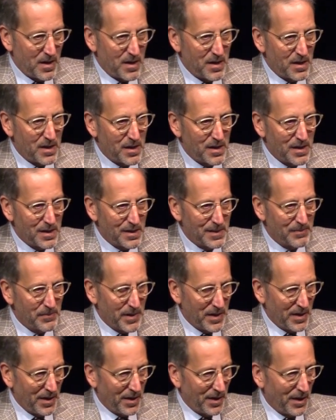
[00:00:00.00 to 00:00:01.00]
Um,
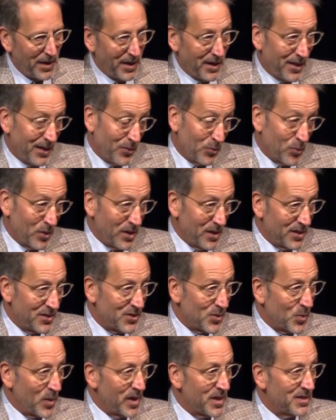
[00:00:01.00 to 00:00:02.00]
and well, it's
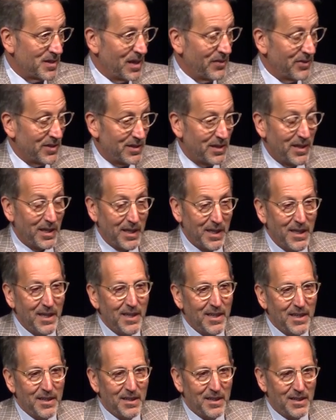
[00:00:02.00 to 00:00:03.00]
2017,
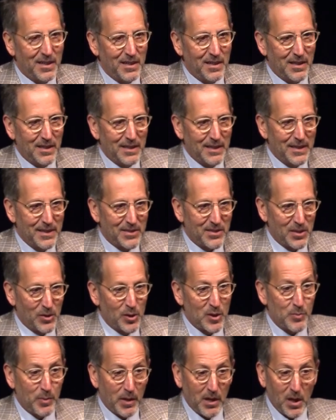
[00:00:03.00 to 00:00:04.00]
uh, so
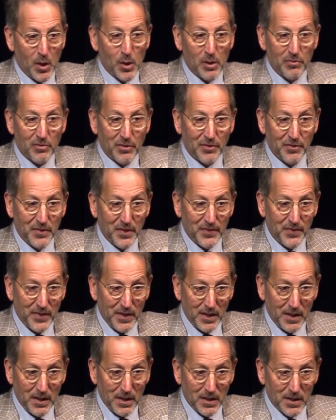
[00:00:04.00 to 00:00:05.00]
it's been going for
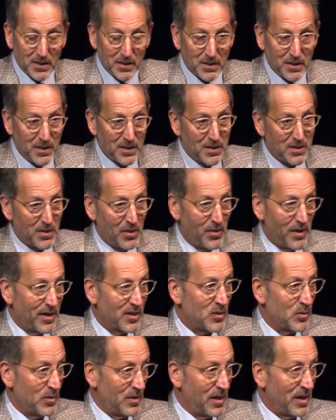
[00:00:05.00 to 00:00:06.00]
15 years, and so
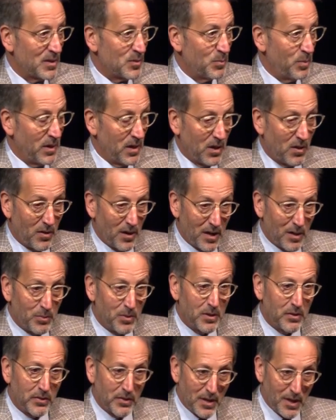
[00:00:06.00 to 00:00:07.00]
that's that's been
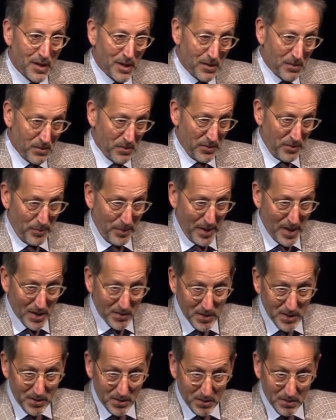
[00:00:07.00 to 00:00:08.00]
incredible. Now the
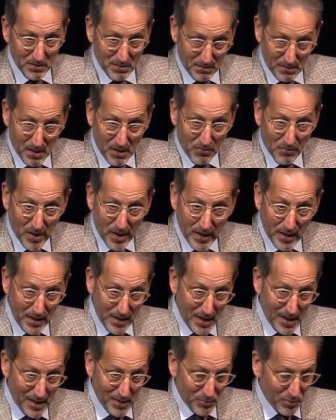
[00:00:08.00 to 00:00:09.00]
batteries are, are running
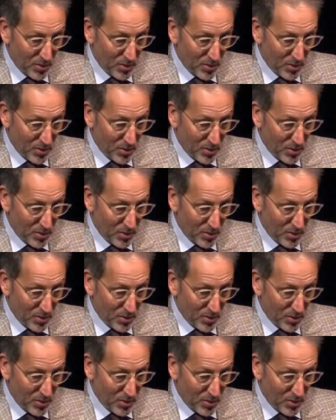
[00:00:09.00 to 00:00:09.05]
down.